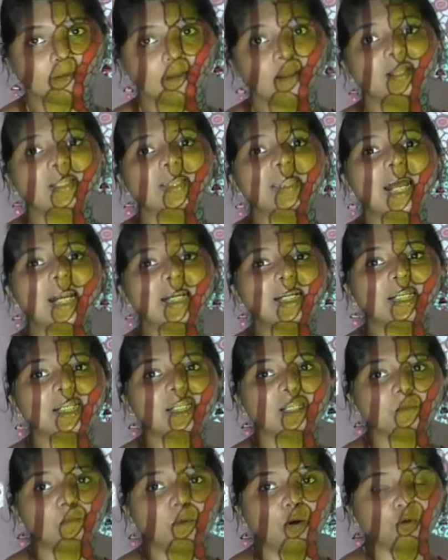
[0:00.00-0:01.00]
That is
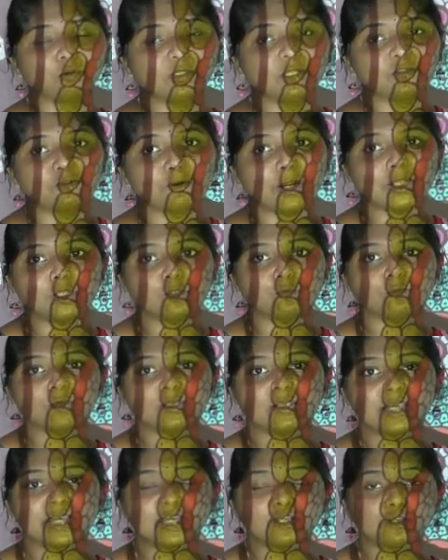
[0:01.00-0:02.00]
about the transverse
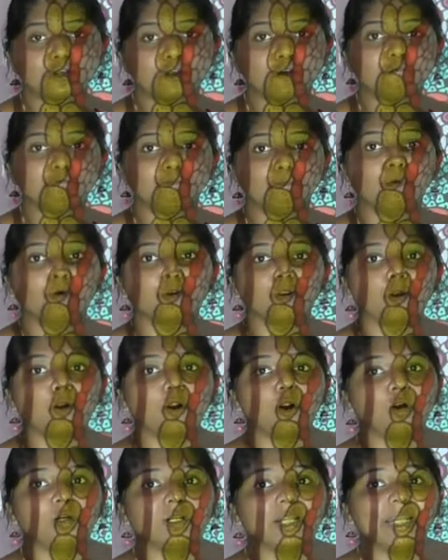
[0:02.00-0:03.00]
section of monocot
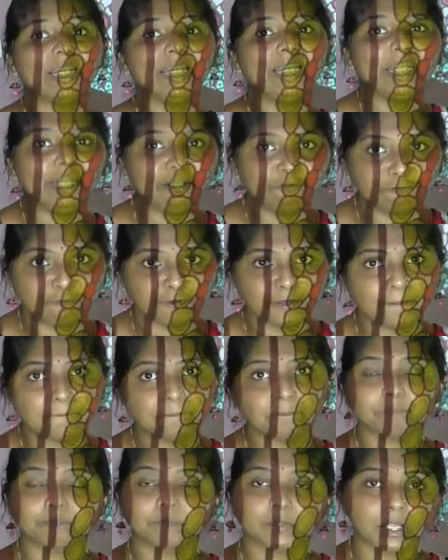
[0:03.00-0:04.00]
leaf.
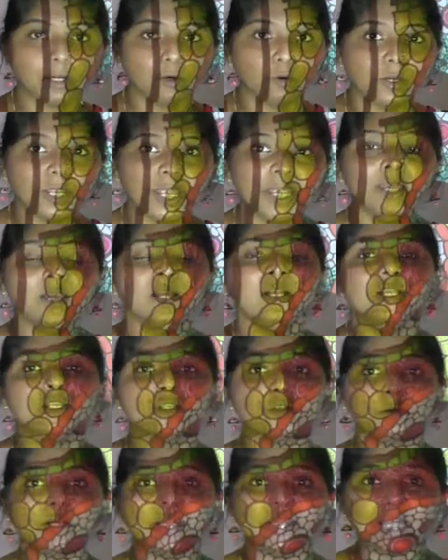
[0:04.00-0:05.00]
Okay, so
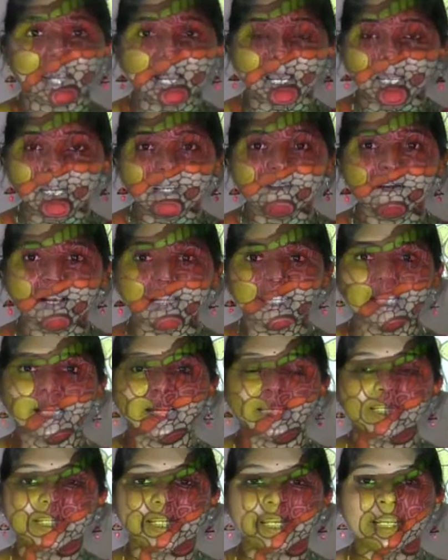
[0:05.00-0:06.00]
nidhanavagi
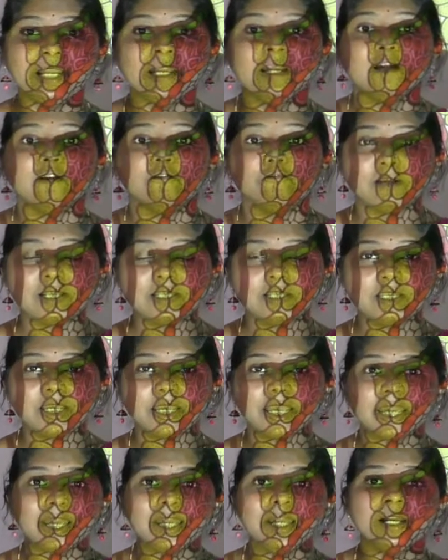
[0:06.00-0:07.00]
kaliri first ge
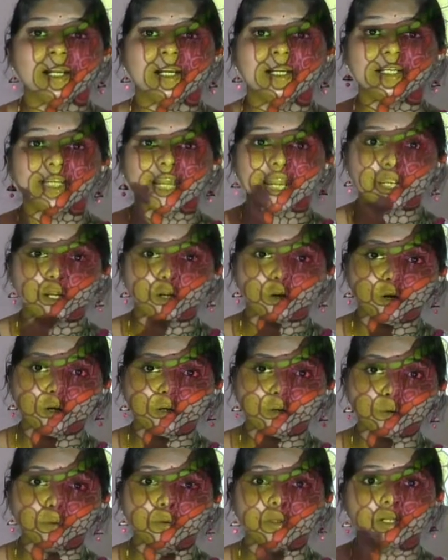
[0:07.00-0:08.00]
dicot
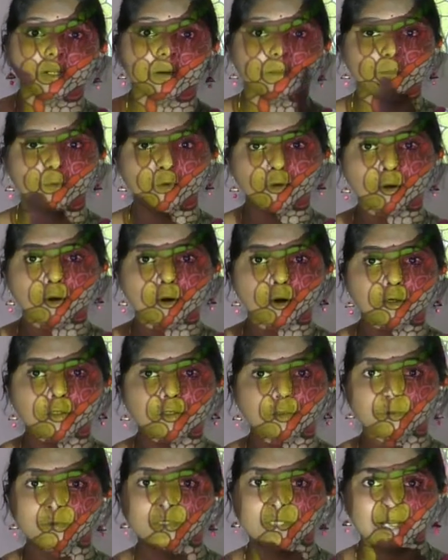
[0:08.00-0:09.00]
root monocot root
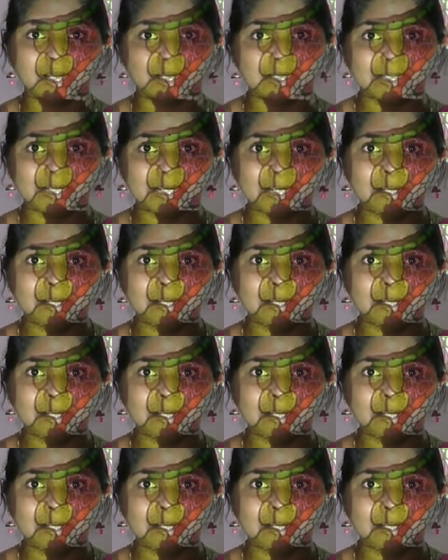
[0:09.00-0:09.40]
kaliri